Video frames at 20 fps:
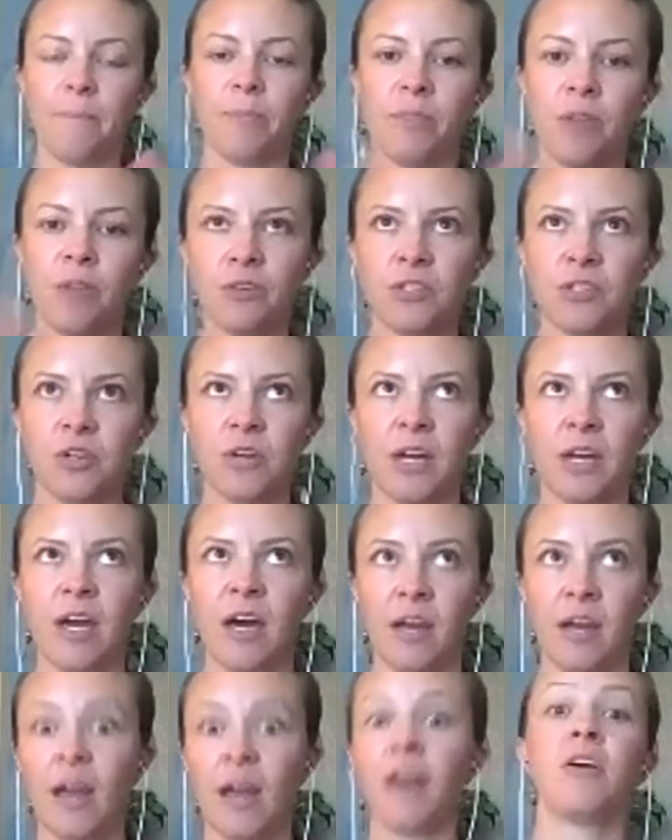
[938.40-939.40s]
those are
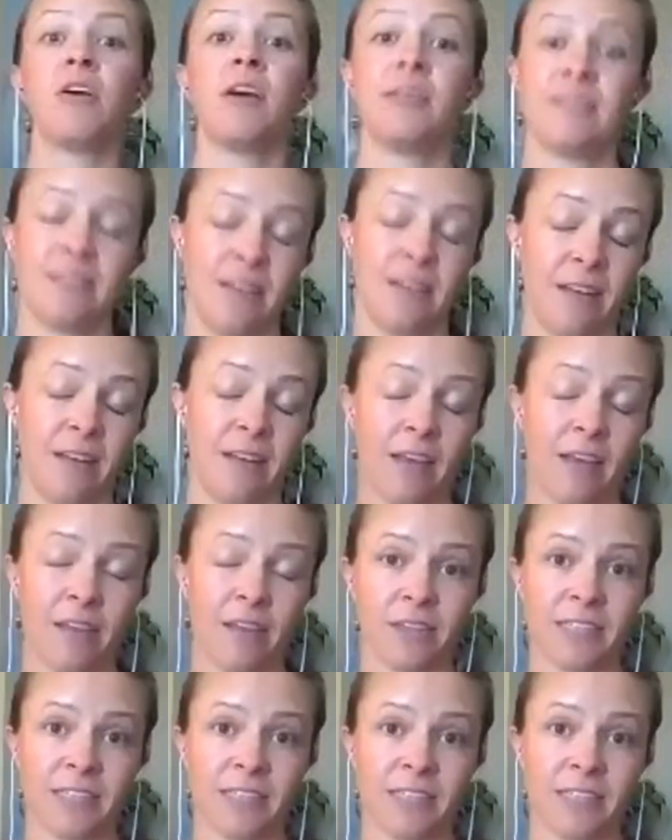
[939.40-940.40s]
another, it's another
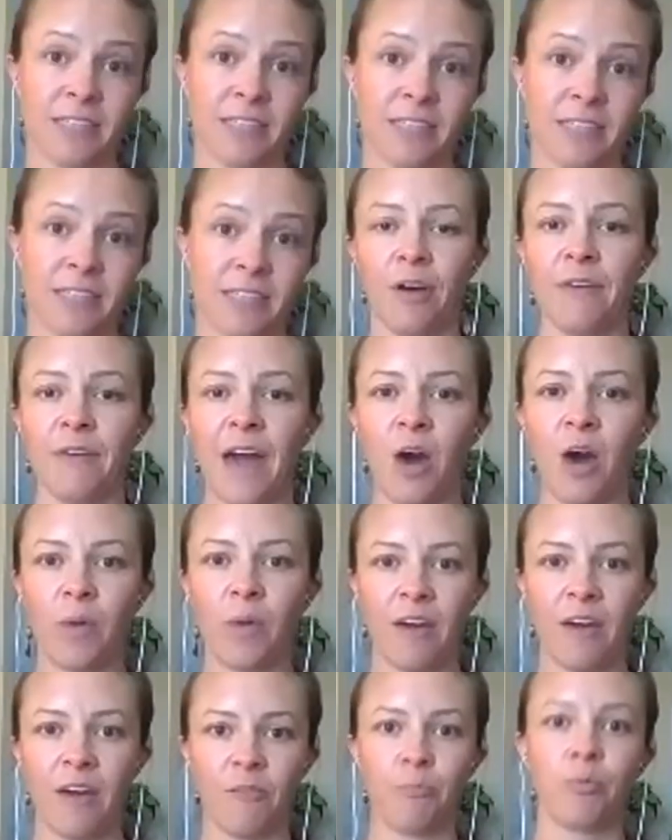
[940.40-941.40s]
example of how we
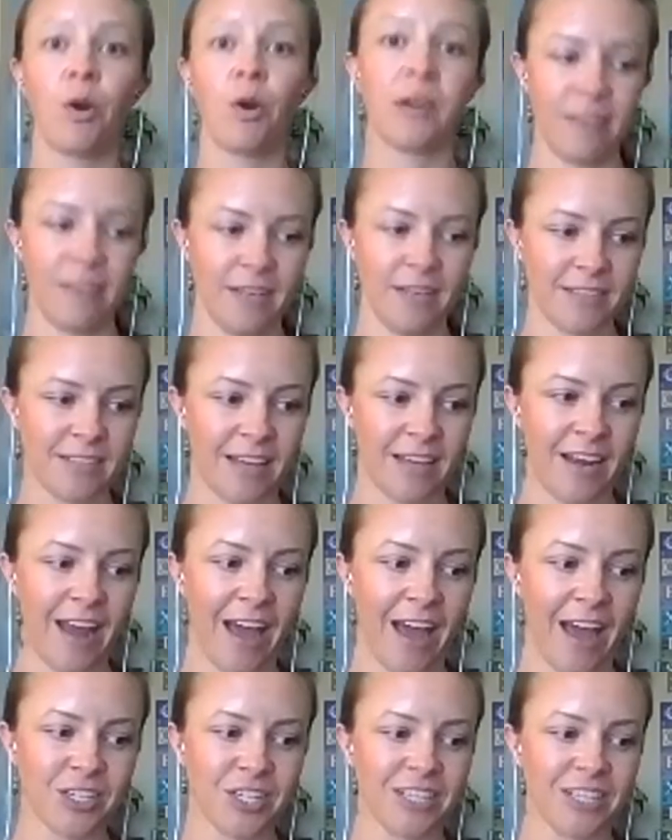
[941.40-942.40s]
have broken these
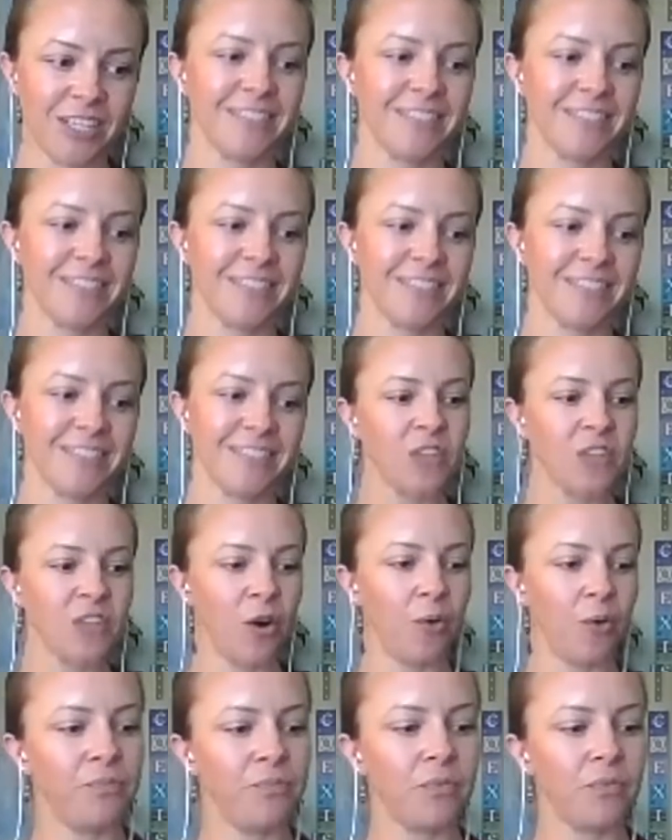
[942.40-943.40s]
connections.
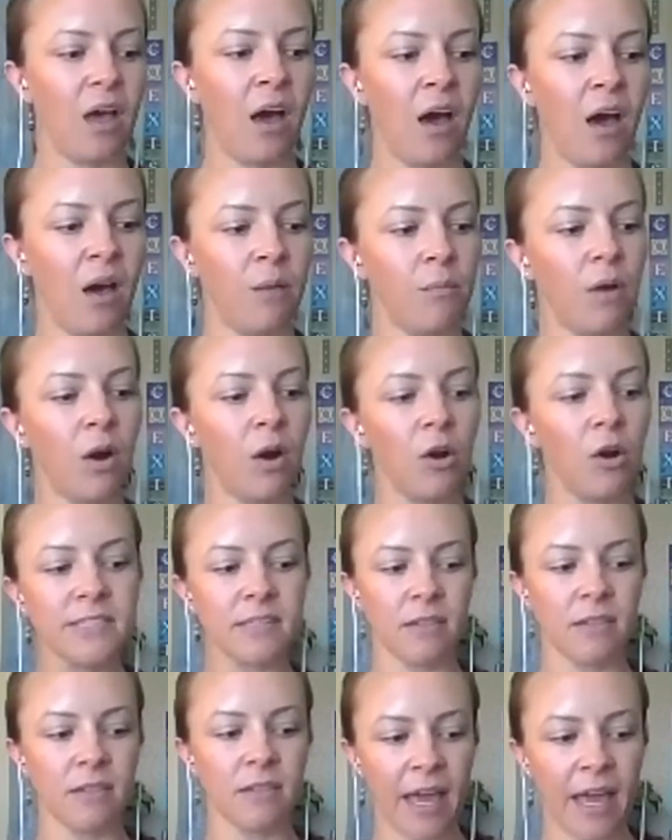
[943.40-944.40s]
So um,
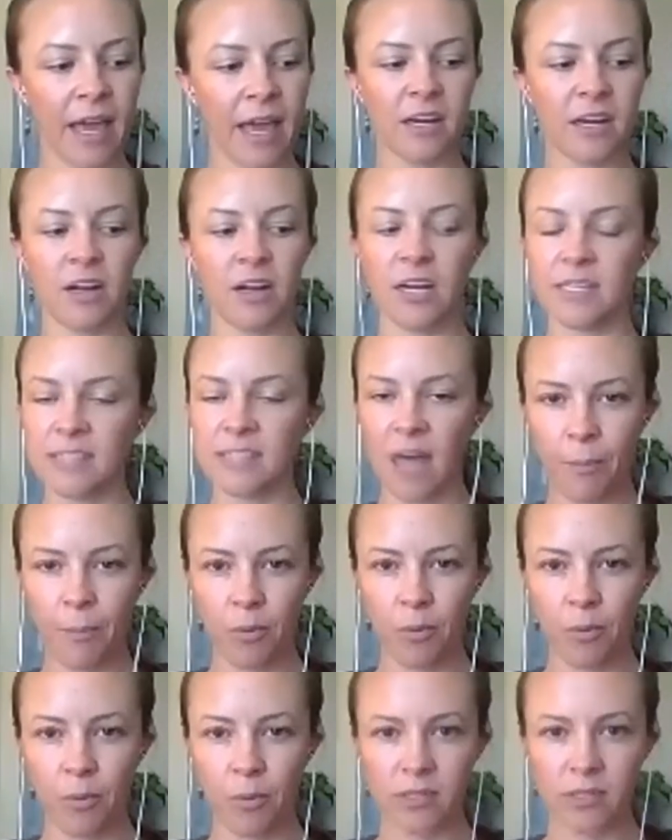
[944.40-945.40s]
Earth's land area is
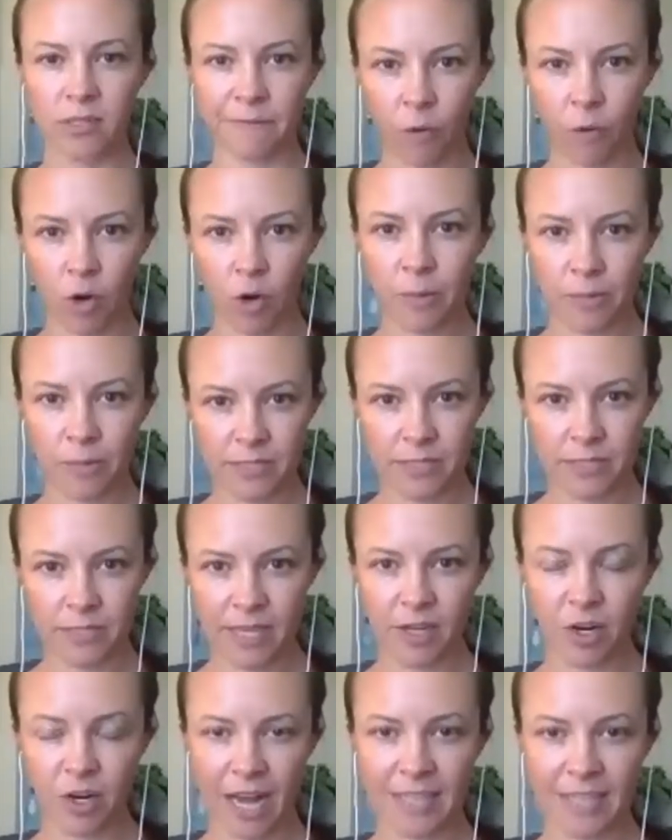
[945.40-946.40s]
upwards of 40%
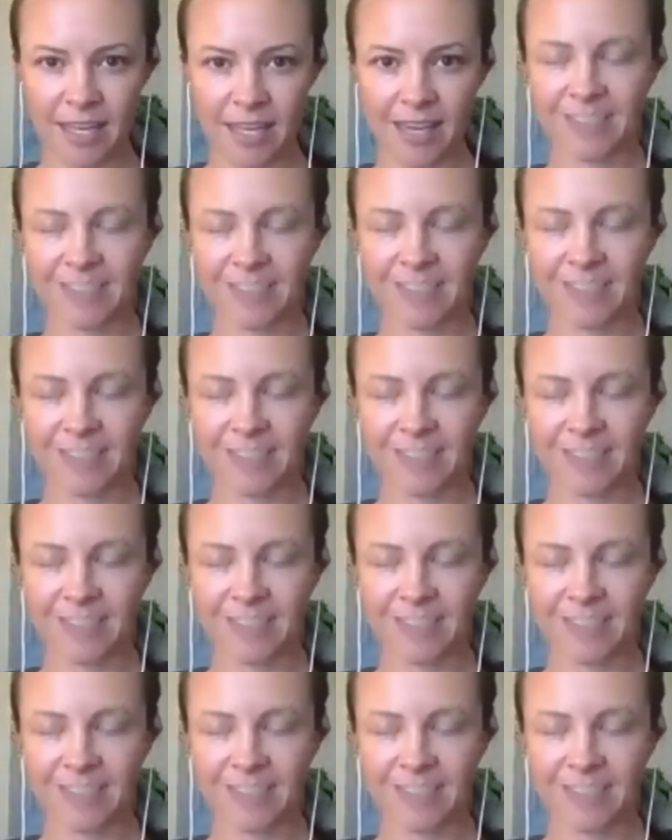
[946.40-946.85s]
grassland,